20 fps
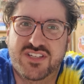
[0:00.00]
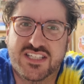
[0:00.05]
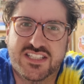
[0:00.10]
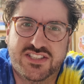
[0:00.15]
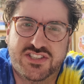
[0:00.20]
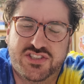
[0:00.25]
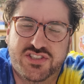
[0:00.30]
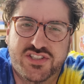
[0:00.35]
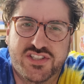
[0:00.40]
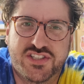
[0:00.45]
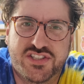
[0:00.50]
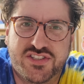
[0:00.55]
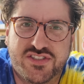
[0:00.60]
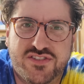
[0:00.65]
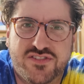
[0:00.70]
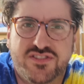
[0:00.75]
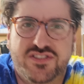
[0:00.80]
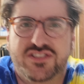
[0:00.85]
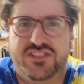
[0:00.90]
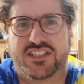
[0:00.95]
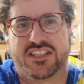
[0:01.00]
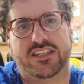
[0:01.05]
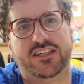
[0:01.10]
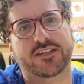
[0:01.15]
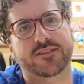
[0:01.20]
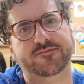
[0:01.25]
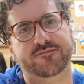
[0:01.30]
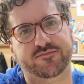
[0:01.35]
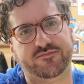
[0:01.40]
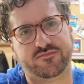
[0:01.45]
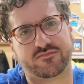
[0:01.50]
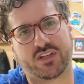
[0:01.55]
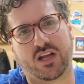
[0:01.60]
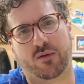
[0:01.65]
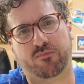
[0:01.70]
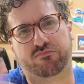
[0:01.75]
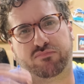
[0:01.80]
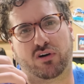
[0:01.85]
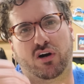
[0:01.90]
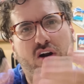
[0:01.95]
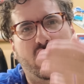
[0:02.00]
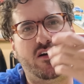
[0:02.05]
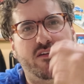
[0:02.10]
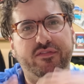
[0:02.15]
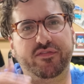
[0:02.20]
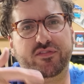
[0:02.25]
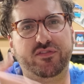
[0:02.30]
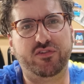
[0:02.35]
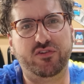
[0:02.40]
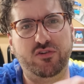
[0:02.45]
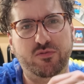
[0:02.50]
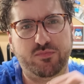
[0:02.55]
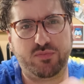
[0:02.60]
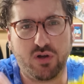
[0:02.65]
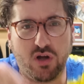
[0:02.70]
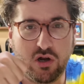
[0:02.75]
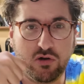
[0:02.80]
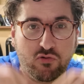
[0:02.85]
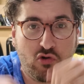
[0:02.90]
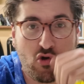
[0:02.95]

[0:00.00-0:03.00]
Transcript: like a traditional, just like a broth soup